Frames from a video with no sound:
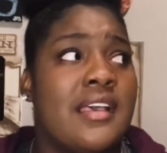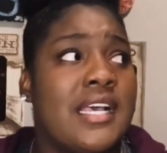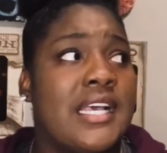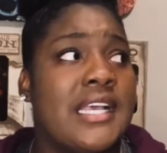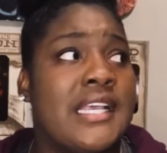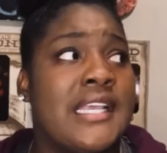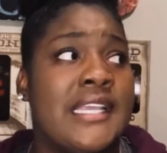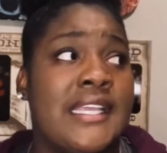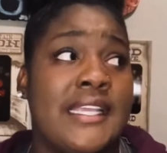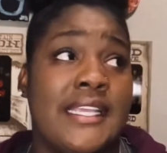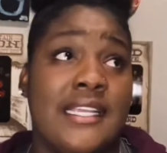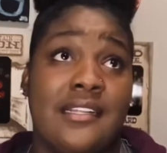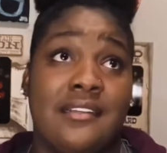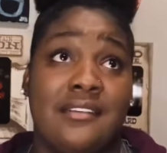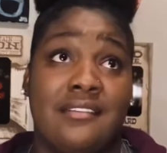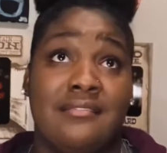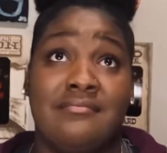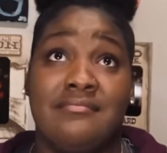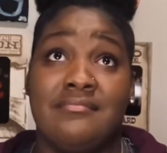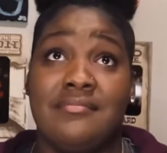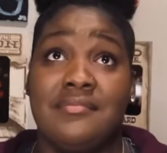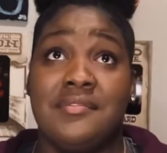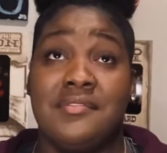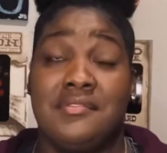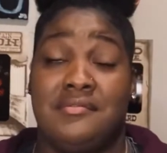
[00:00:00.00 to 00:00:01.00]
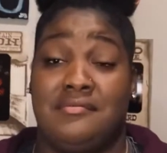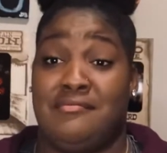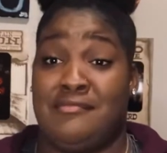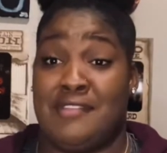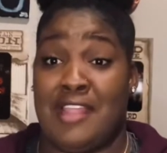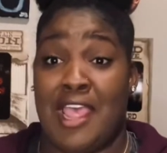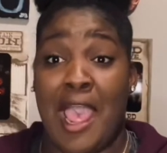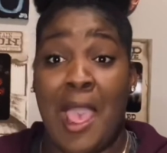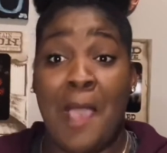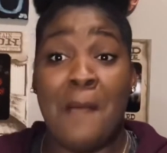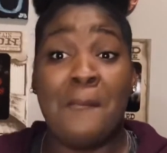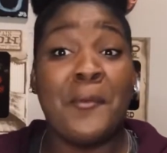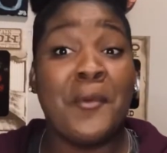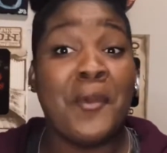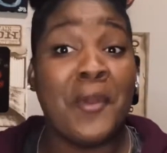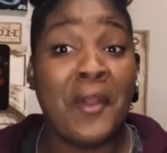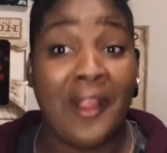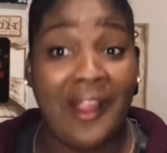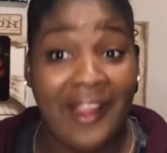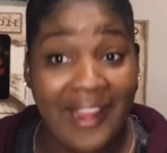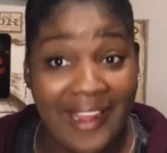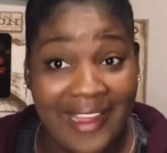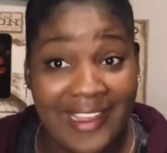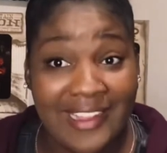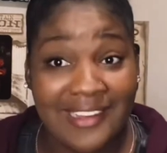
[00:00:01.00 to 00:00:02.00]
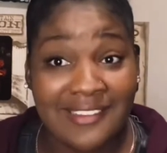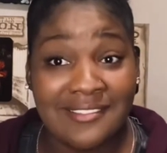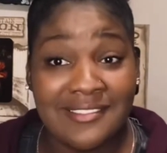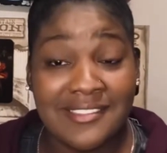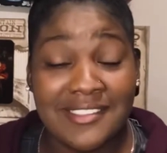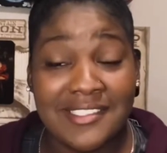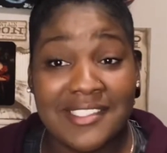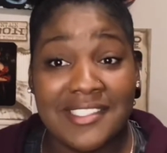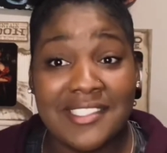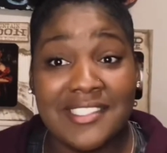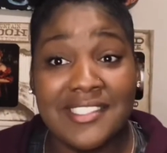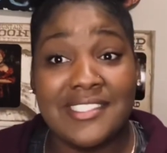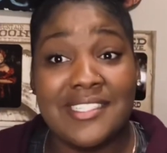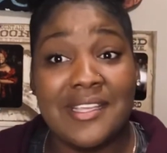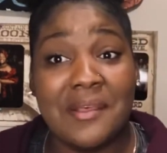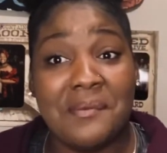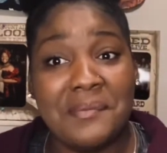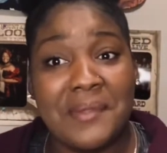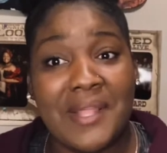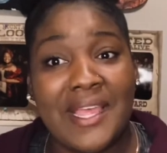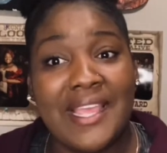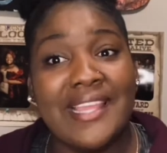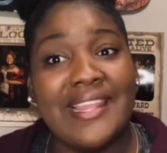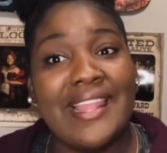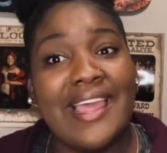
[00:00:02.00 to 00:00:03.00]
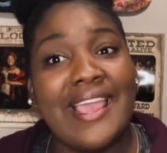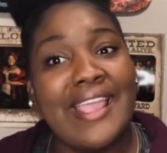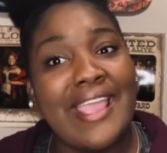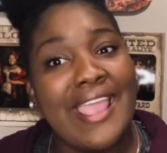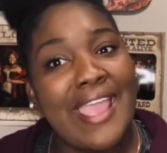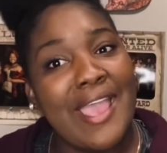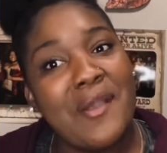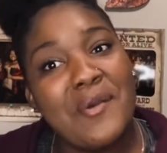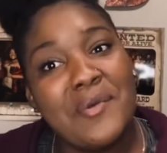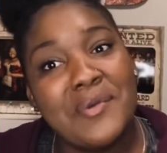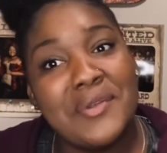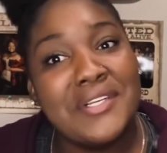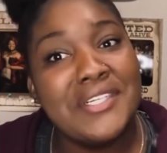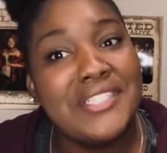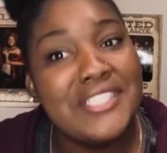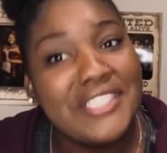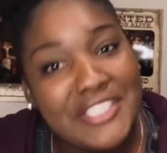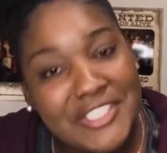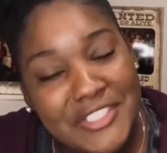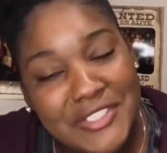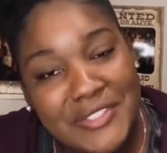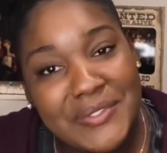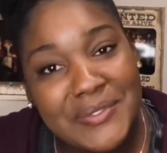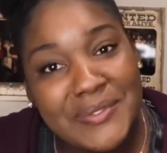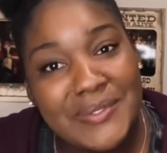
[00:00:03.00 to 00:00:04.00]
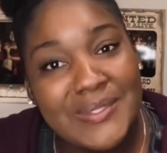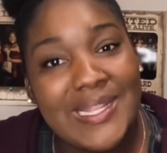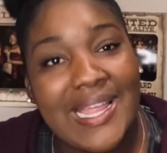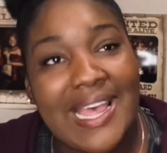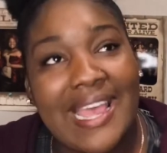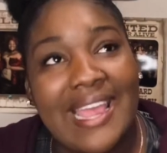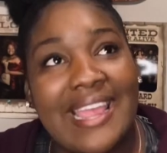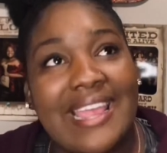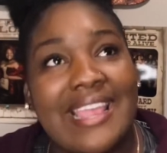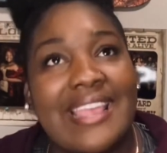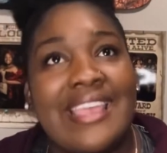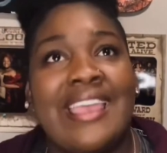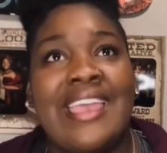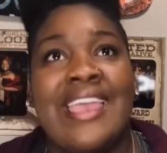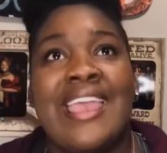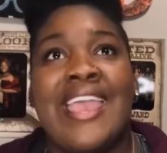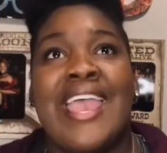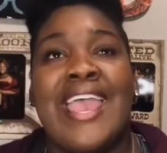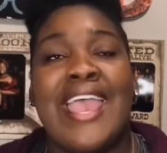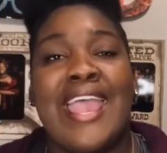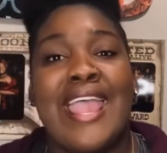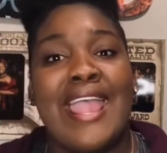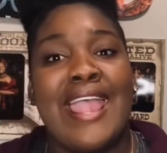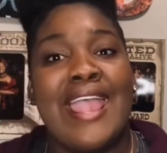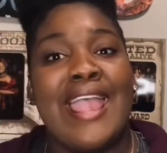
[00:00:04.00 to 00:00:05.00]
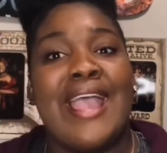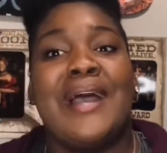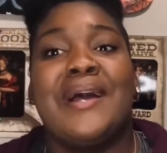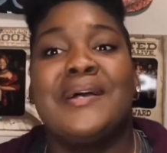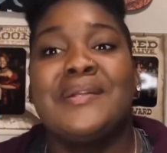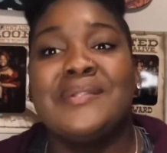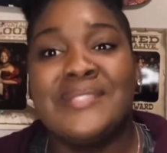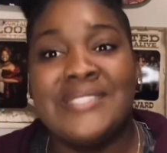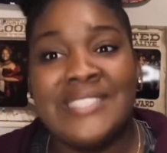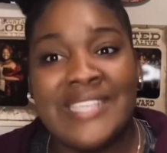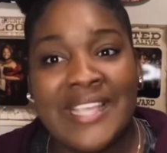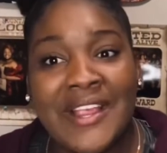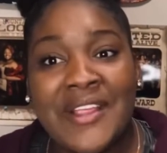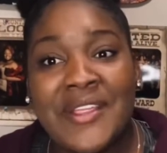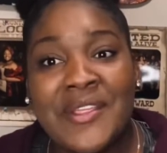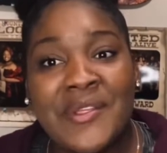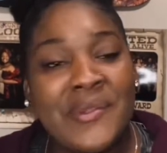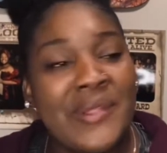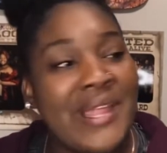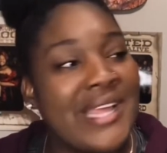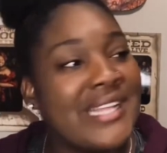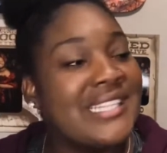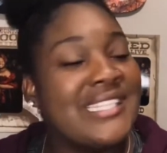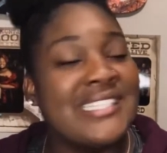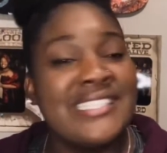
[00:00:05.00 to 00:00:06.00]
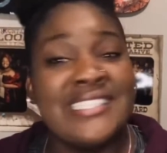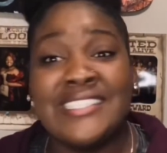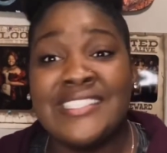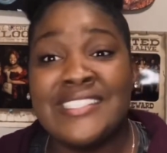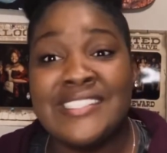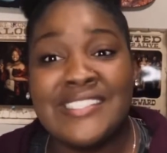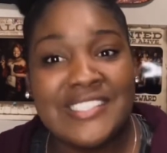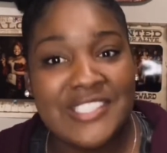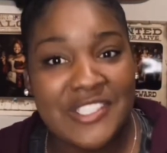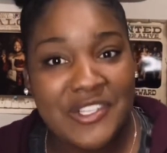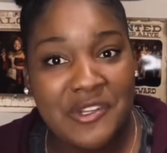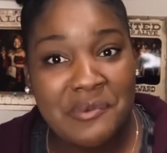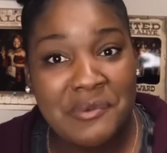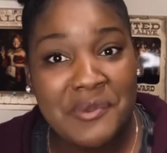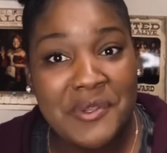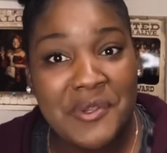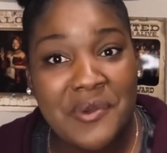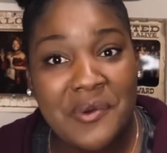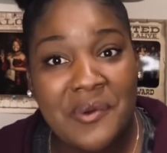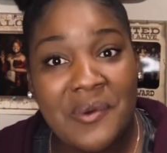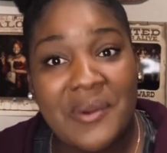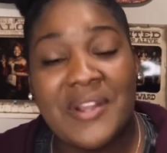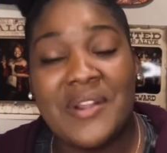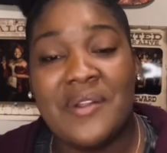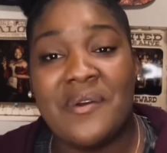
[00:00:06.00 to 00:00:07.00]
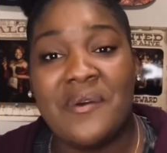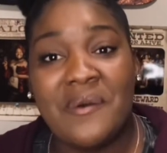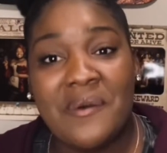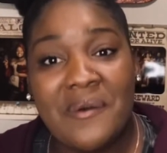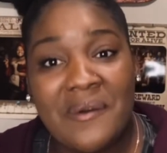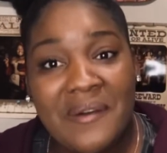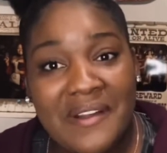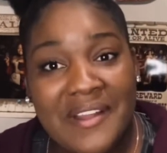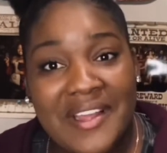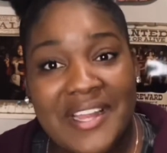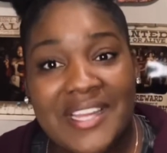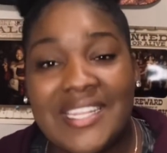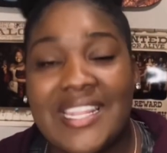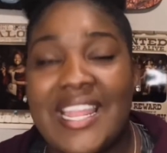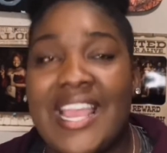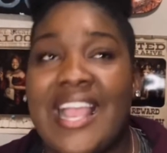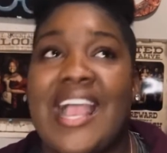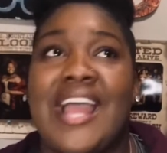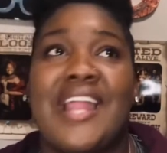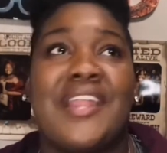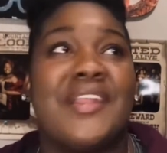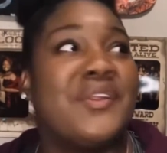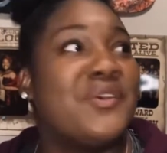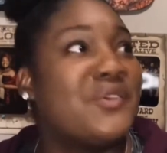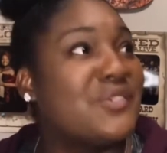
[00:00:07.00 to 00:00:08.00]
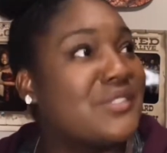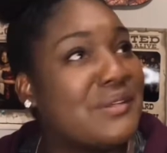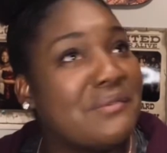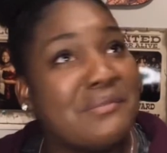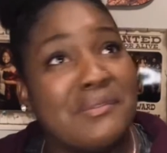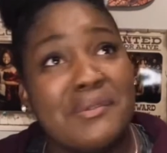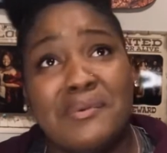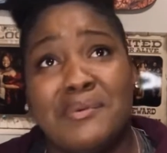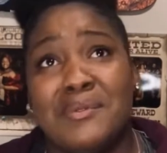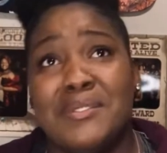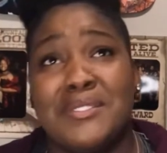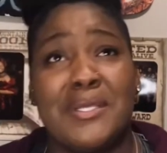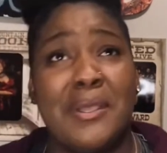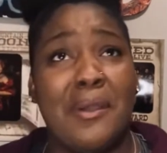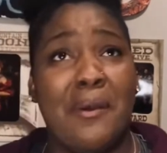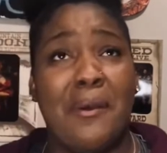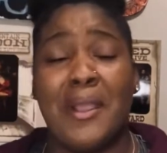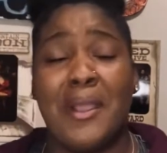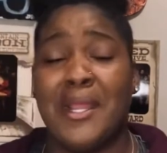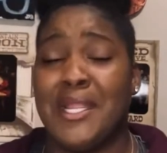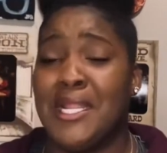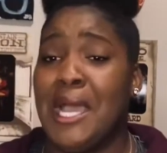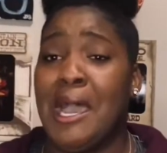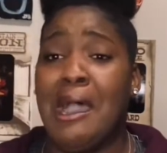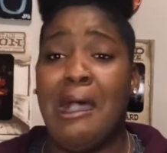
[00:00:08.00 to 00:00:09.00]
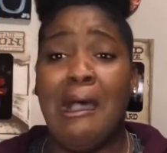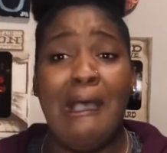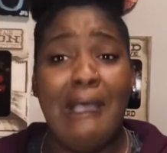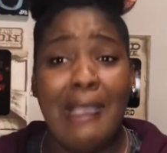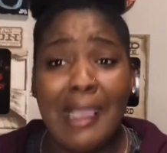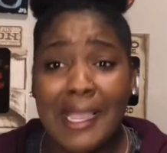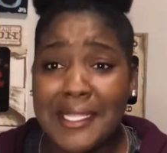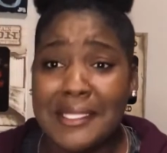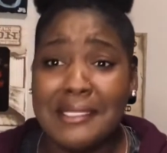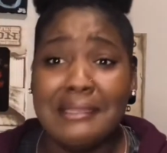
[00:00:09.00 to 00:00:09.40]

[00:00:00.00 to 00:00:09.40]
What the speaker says: And I'm crying because I'm like, how could you? Like, how dare you? Like, this has still been going on. Like, I knew something was going on.